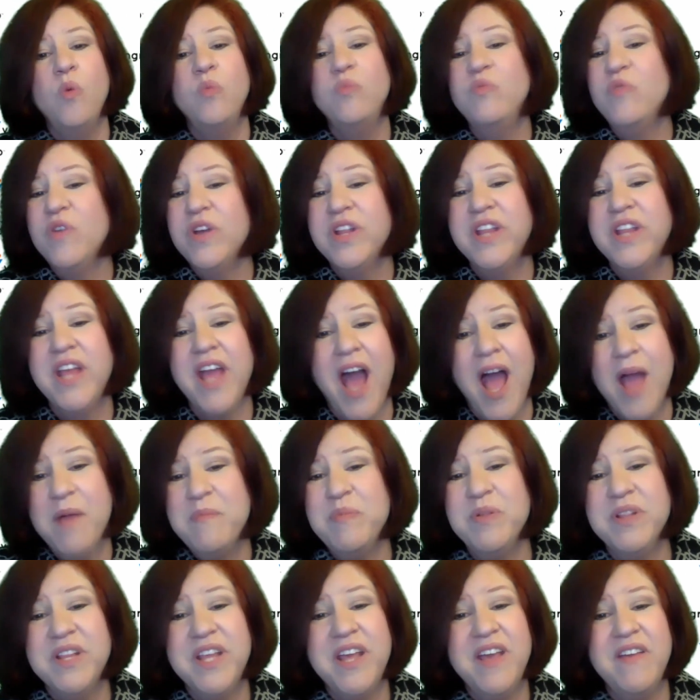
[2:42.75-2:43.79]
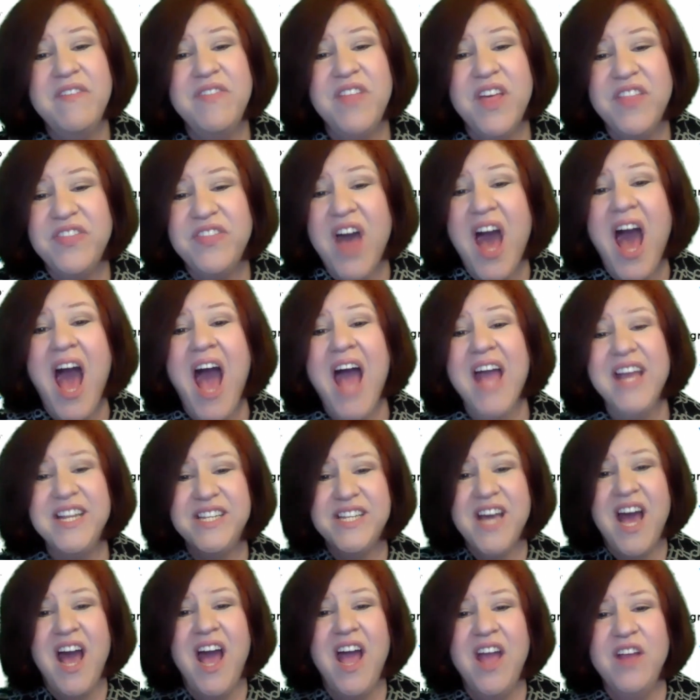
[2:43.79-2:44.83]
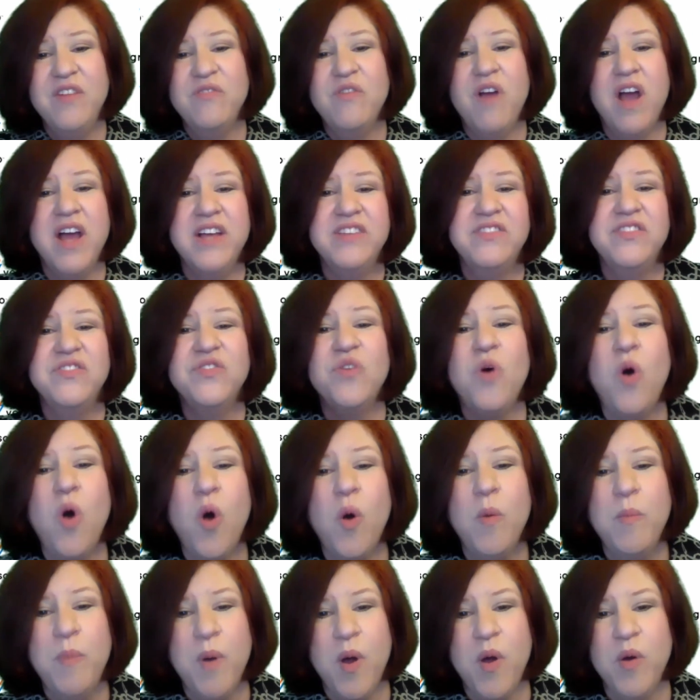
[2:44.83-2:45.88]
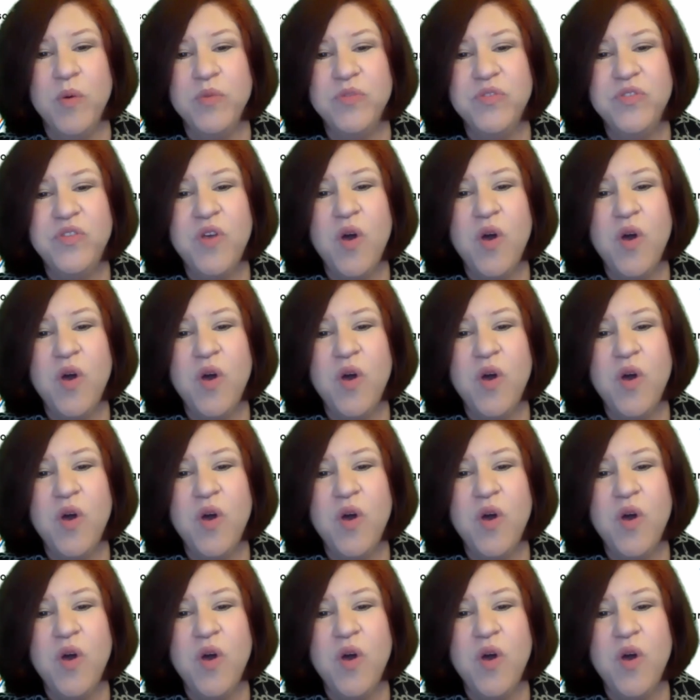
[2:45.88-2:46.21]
really, I believe that the high tide rises all boats.